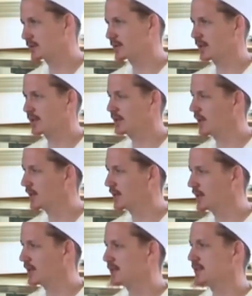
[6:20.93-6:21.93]

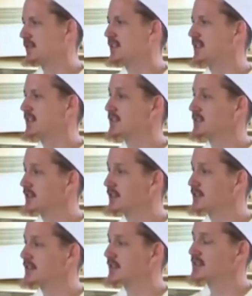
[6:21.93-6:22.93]
He says he
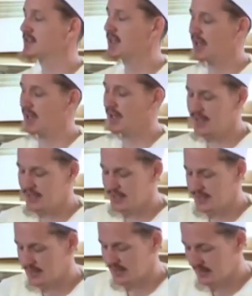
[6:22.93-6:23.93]
considers this highly
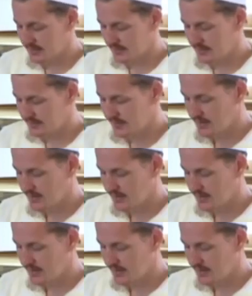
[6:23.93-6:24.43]
unlikely.